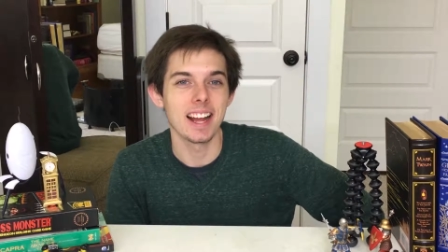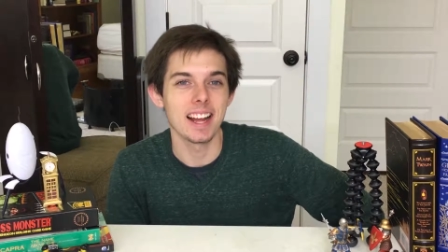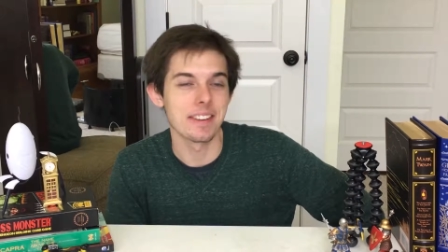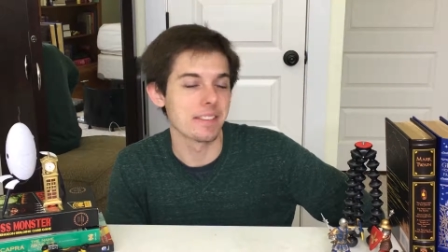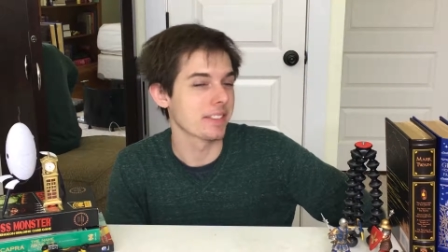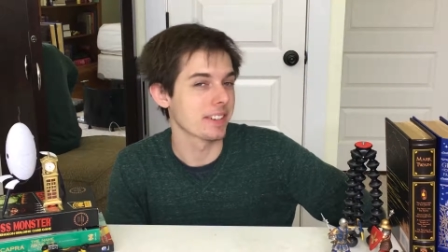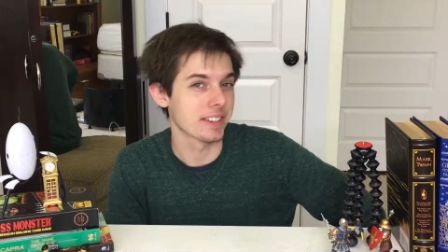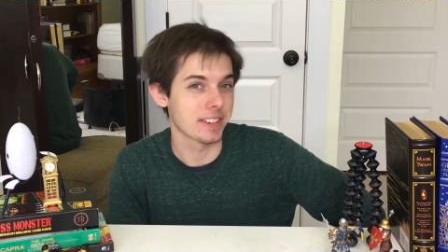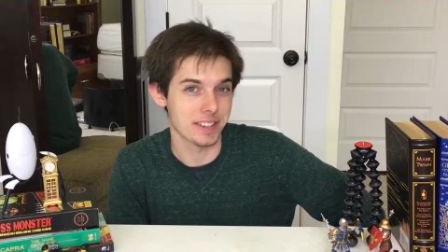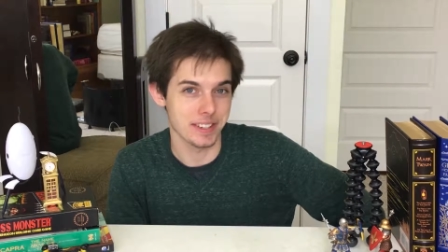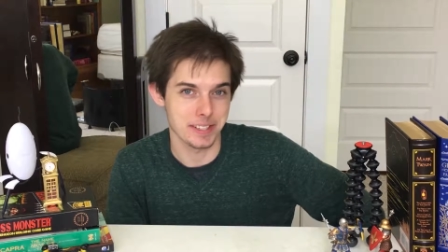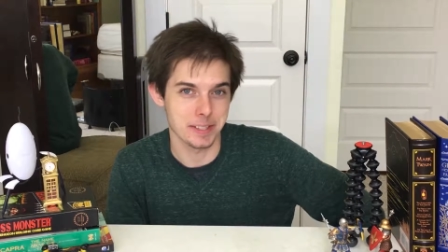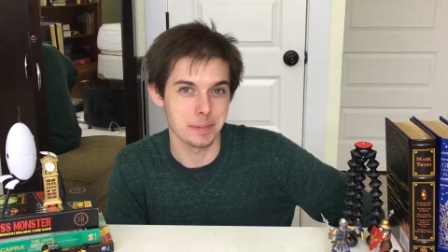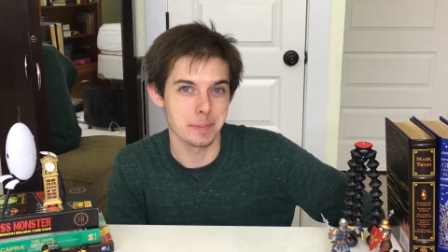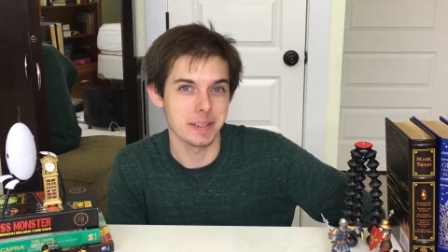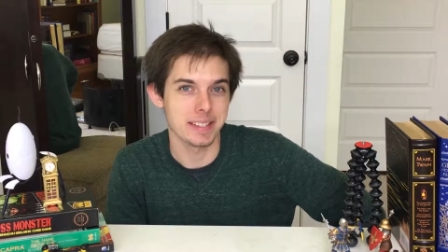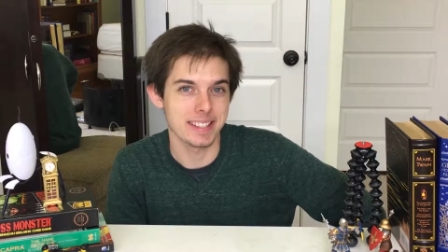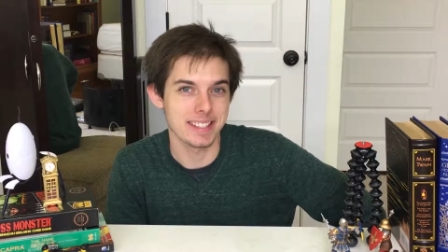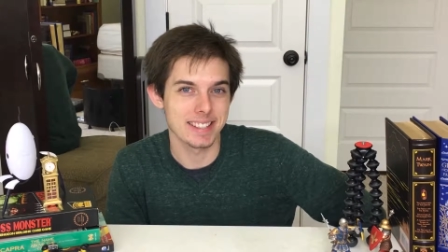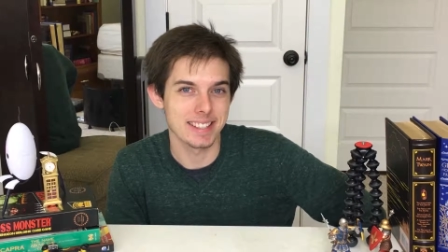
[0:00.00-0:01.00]
every
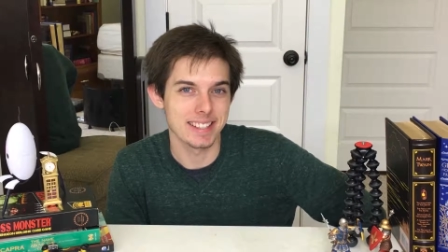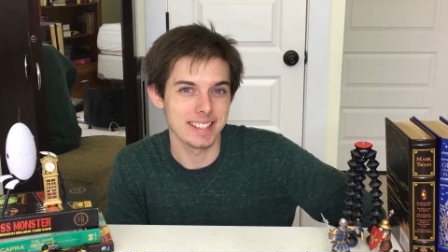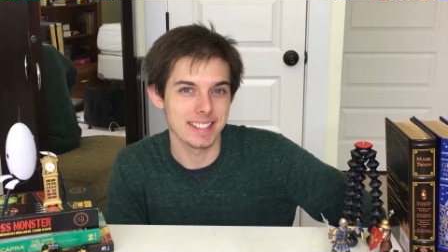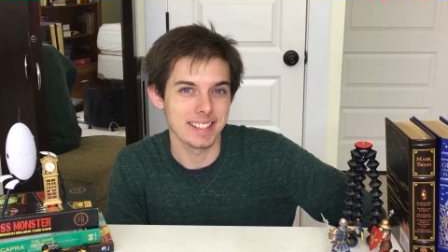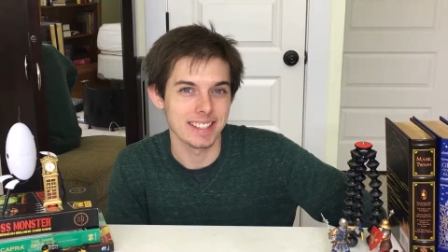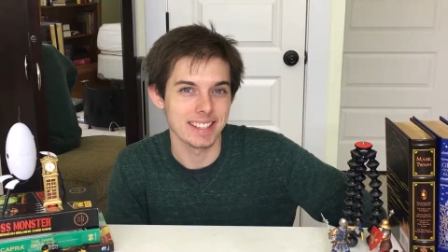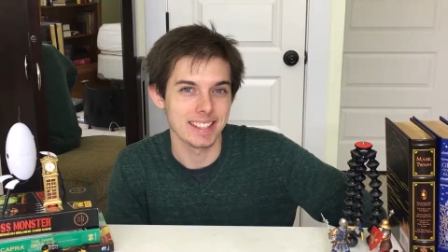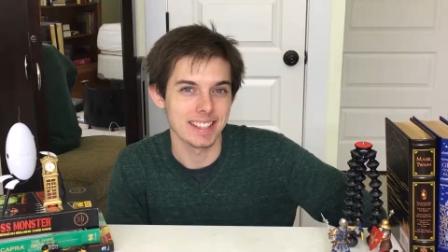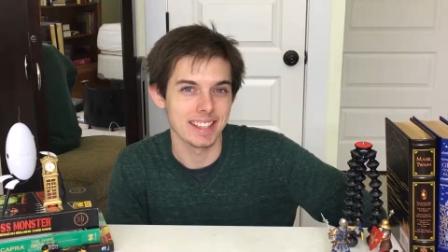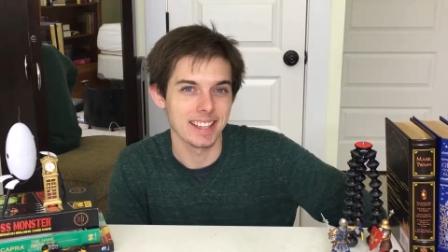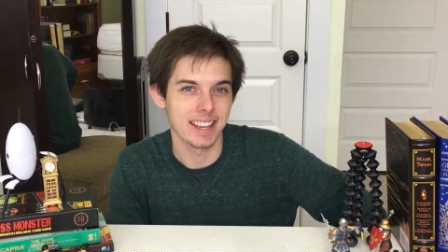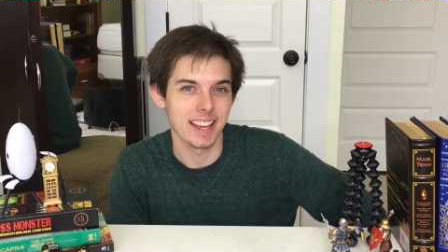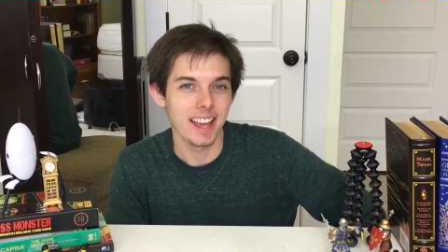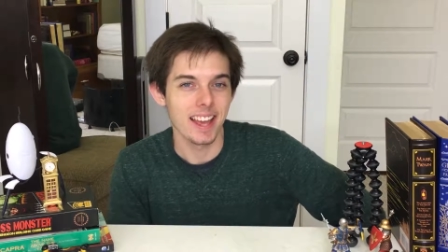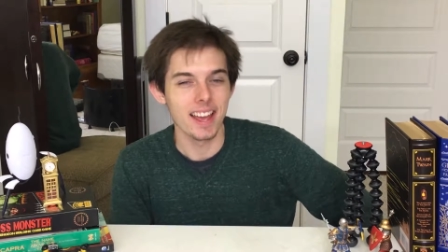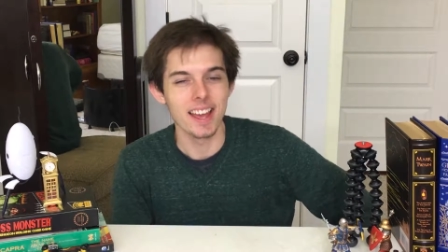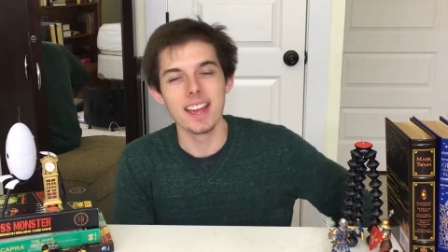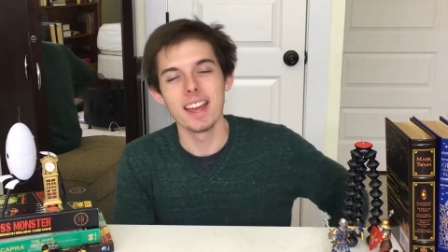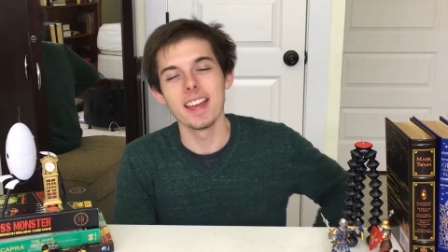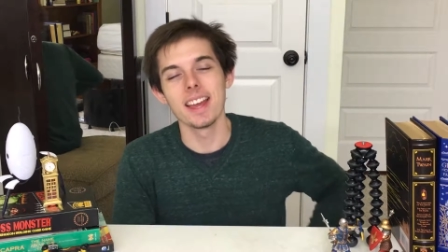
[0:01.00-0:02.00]
Christmas
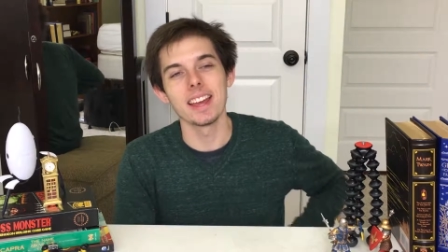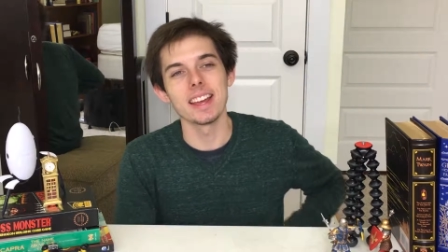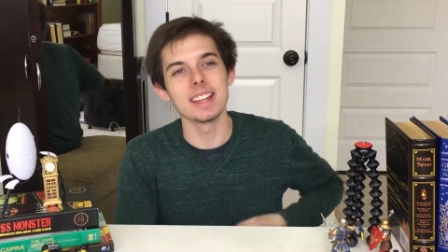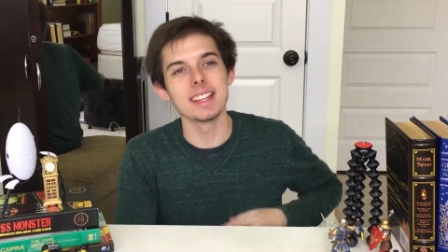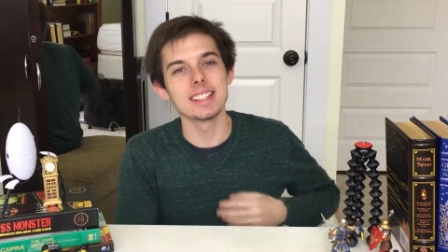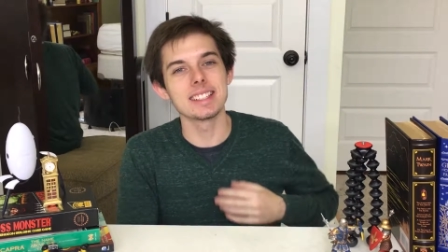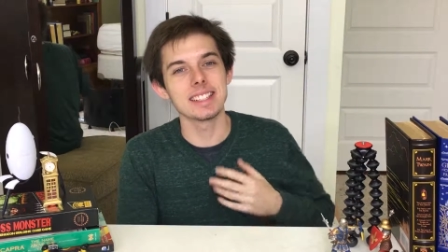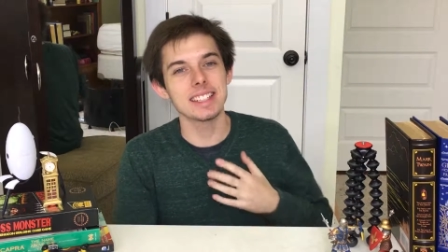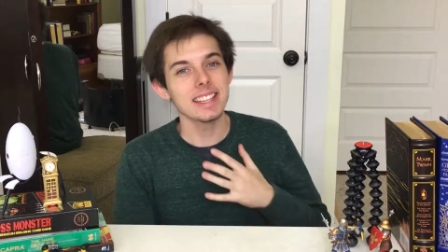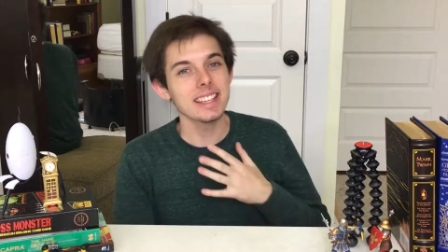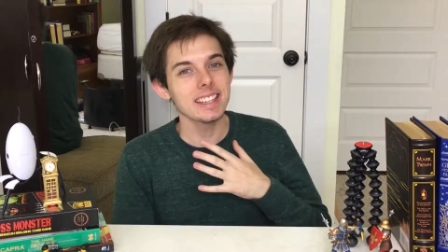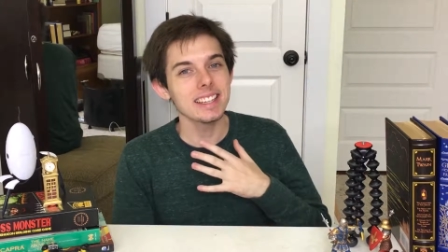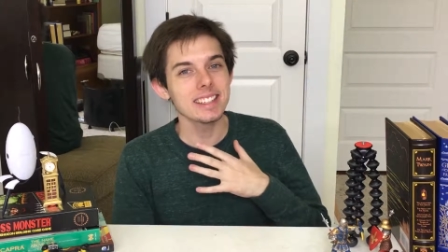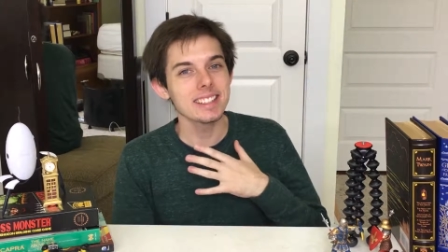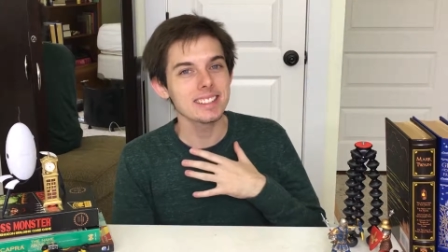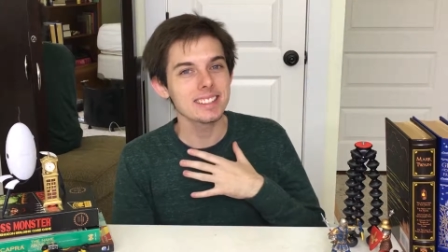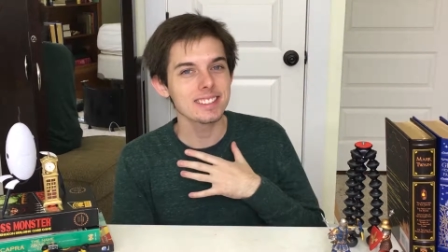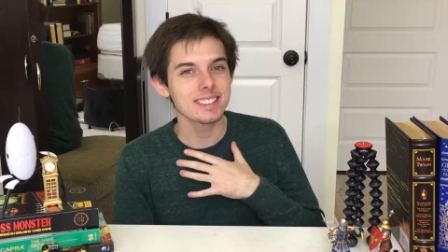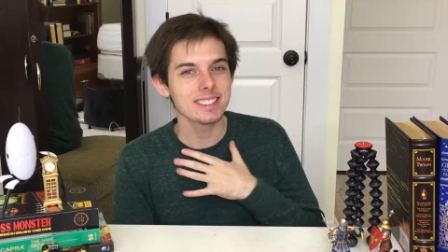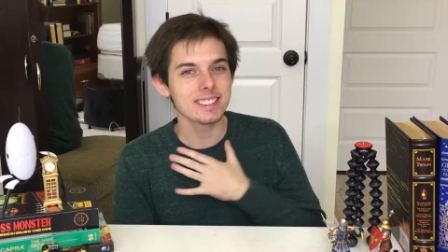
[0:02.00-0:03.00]
is
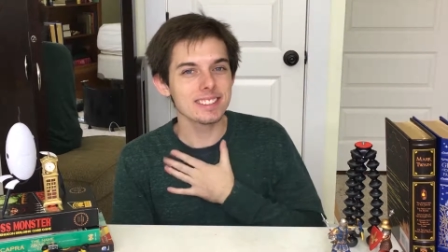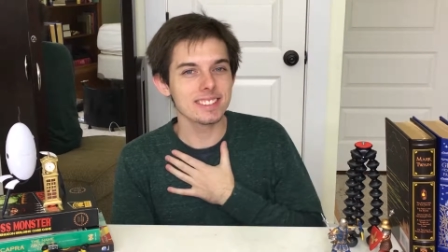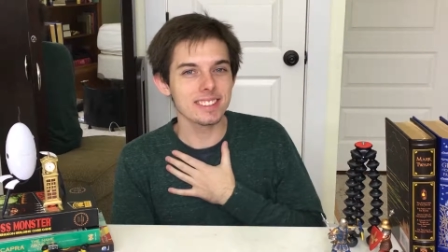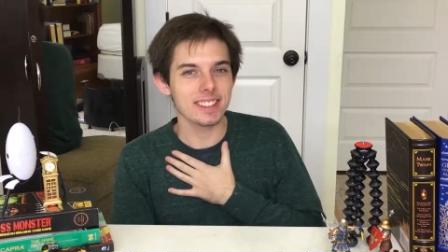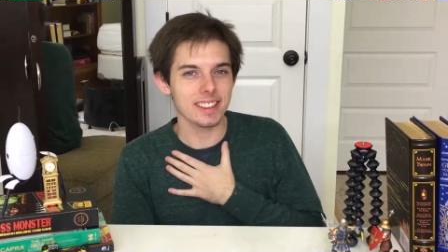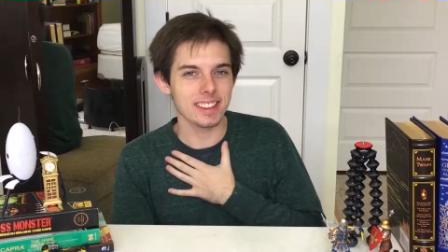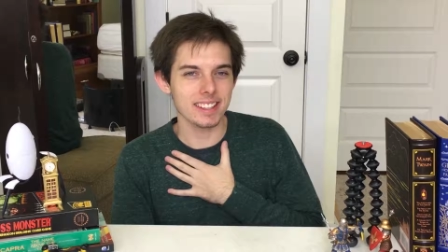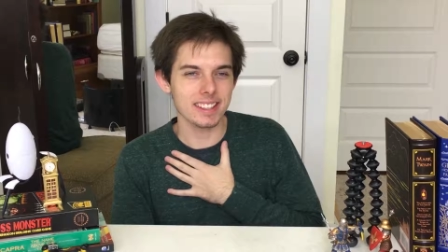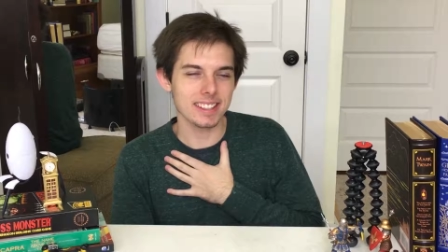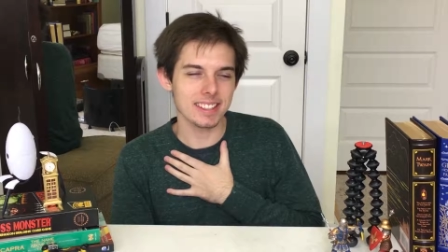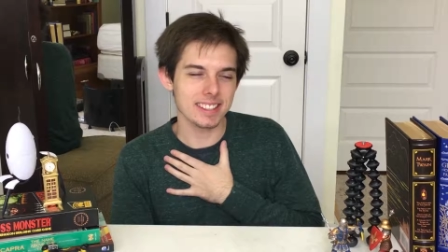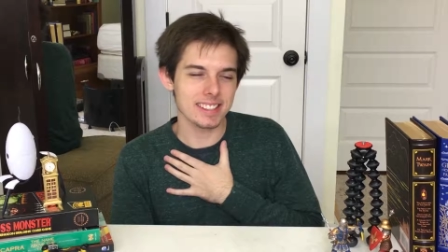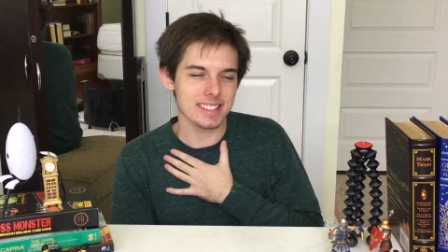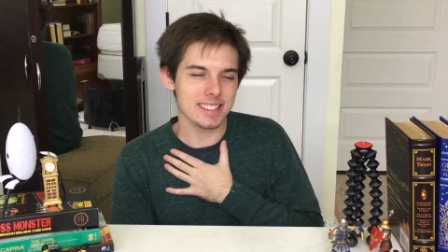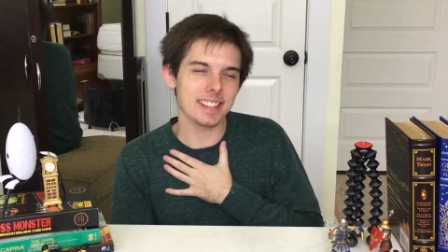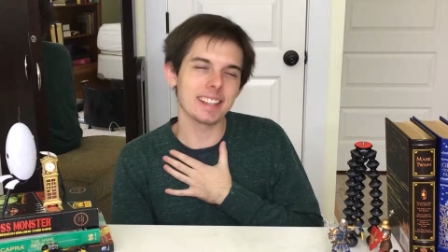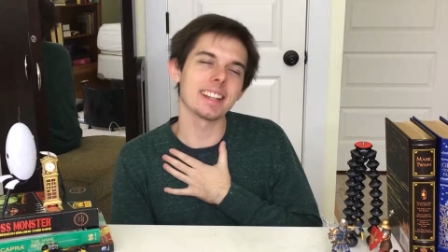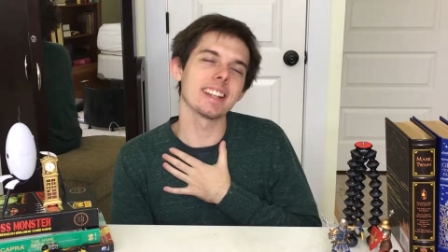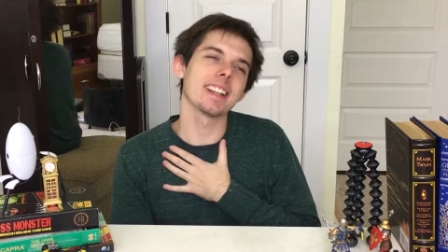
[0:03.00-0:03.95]
getting to do things